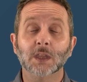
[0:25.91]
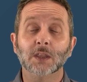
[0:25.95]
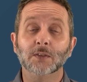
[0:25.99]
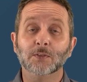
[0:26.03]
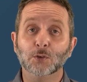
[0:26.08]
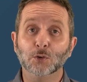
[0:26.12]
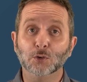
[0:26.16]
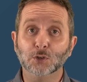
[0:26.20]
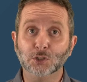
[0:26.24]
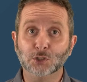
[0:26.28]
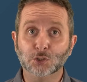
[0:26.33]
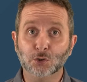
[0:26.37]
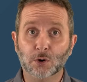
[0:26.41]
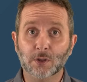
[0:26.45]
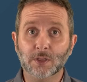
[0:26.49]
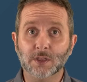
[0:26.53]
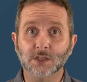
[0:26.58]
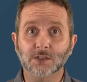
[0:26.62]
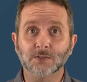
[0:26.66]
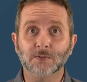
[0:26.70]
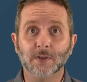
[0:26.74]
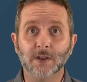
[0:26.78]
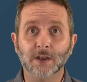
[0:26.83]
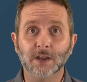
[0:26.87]
If you enjoy
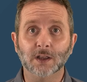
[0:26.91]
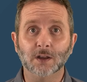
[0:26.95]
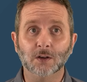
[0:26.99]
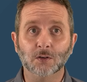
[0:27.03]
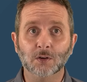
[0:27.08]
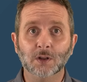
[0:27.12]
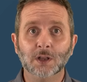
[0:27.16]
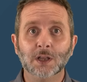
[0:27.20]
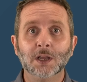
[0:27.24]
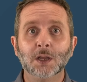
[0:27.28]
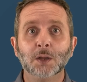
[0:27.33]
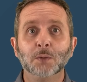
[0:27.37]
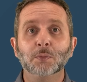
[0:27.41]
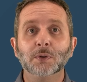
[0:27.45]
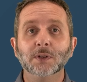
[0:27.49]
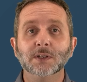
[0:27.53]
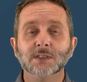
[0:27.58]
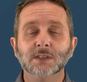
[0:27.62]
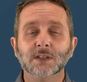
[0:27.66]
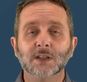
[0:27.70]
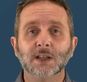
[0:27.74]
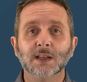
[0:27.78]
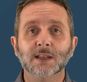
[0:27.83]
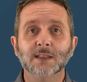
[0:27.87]
this video,
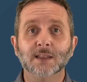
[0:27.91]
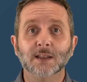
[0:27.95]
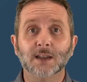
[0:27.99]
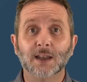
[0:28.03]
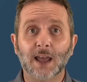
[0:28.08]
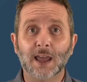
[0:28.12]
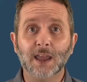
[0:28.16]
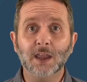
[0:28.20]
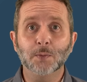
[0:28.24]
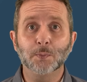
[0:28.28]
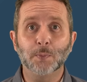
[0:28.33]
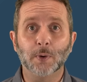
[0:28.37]
please click the like